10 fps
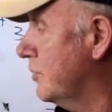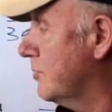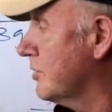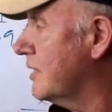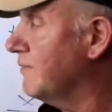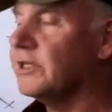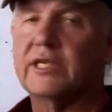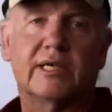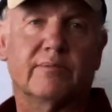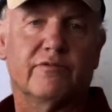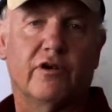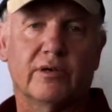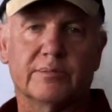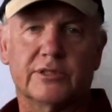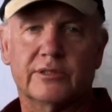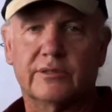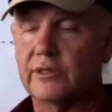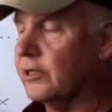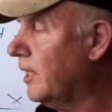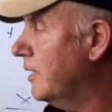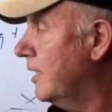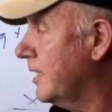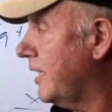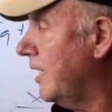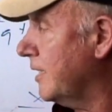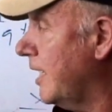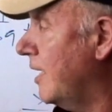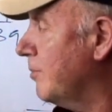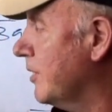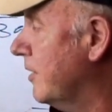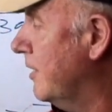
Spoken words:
to 17 primes. Okay? It can't be.